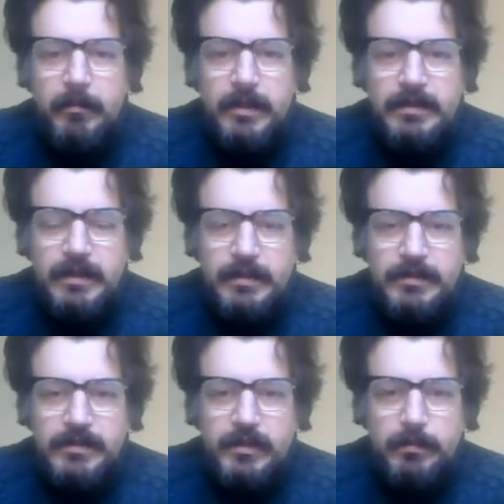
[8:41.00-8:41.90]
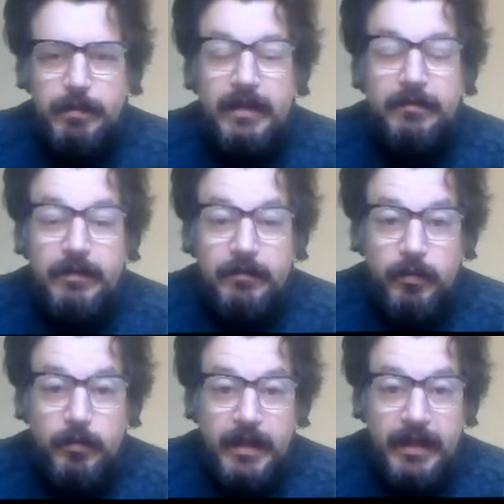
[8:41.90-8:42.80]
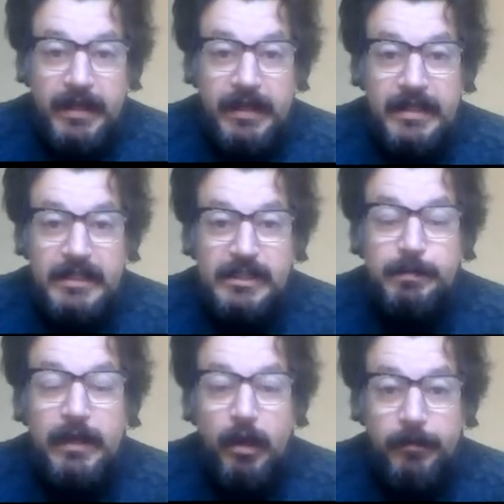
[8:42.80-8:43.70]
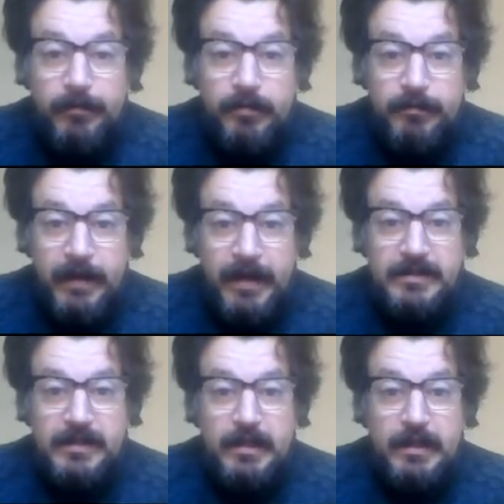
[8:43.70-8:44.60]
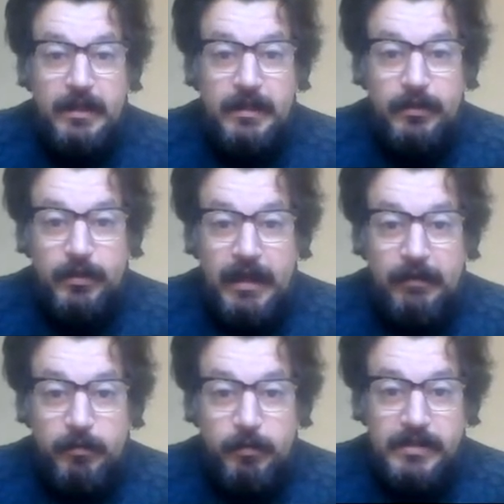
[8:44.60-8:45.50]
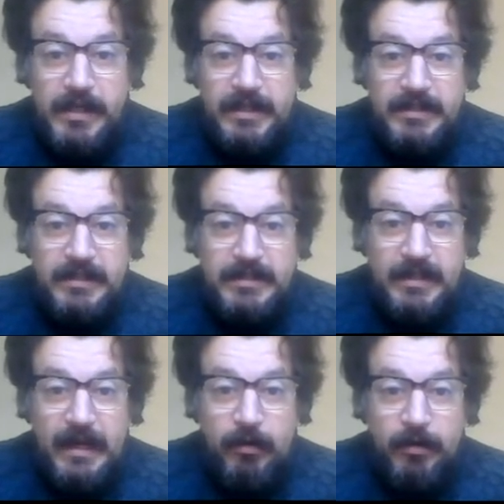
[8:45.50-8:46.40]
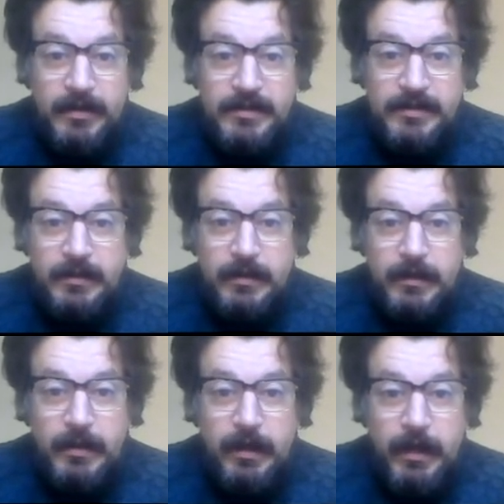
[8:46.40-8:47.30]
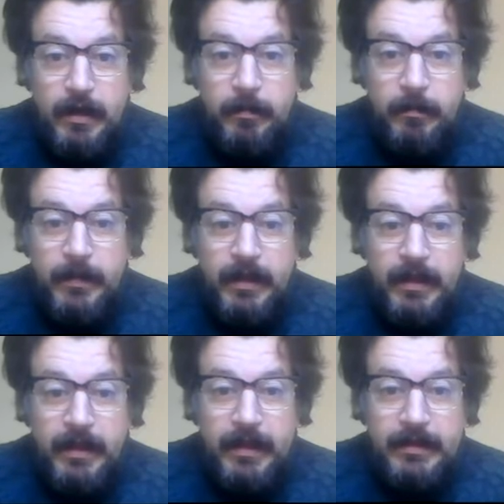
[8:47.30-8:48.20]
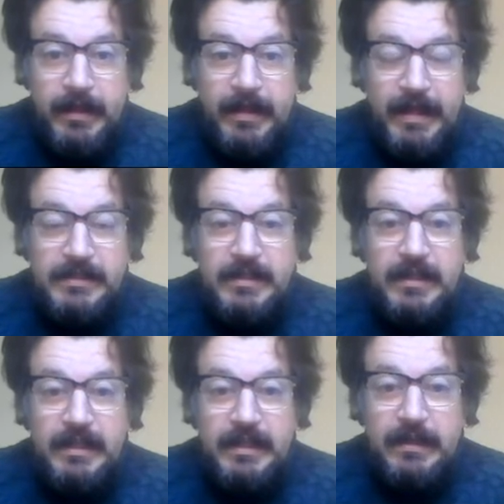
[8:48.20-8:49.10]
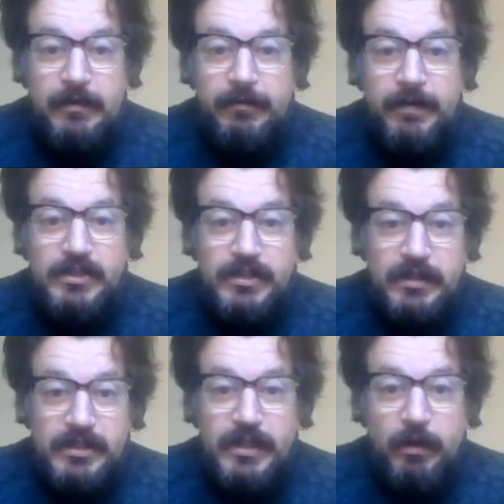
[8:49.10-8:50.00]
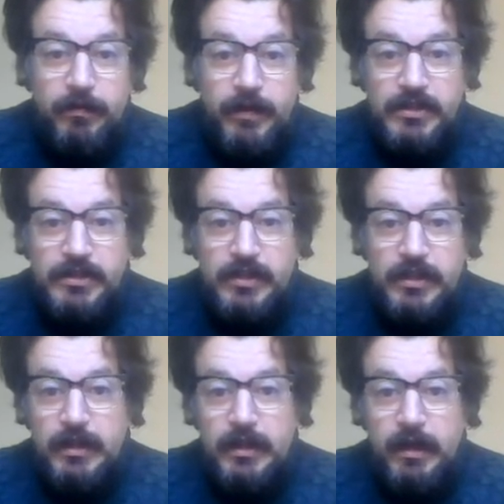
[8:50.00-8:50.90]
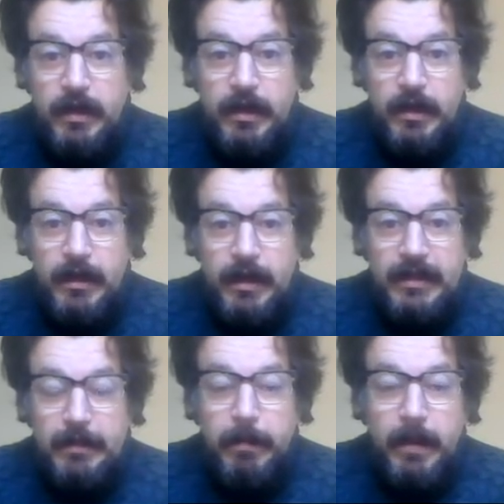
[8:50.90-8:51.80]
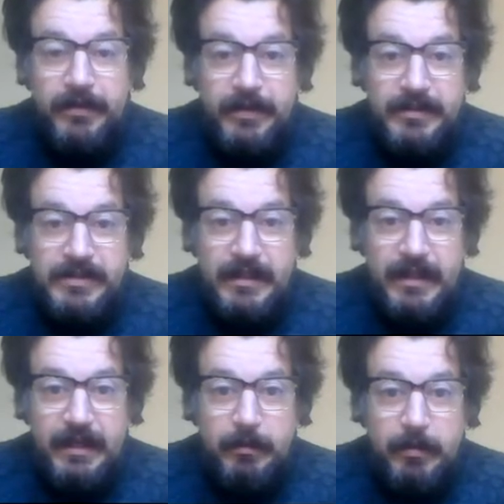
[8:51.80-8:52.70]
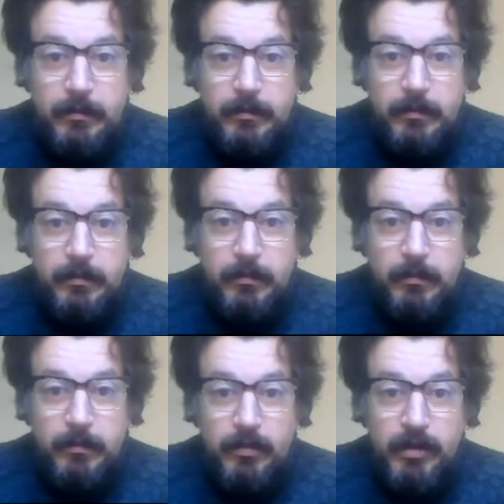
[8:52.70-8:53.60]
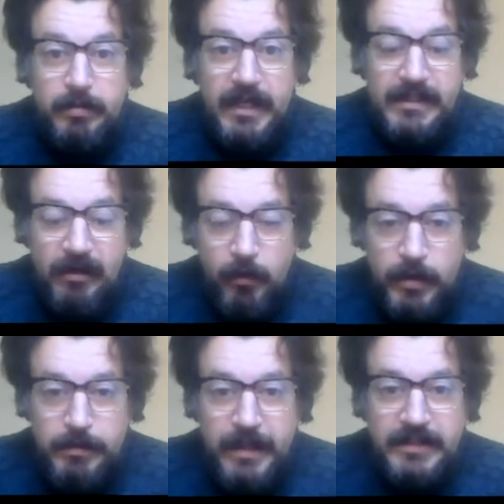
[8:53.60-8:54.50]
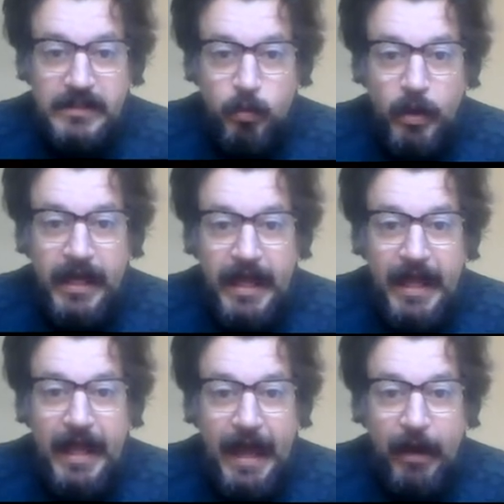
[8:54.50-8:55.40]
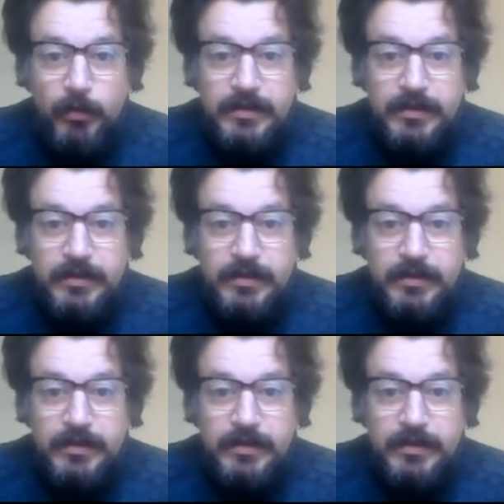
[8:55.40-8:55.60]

to benefit from the spillover effect that you get from protected areas, and that's the fish and the shellfish and the abundance in the marine protected area, which makes its way out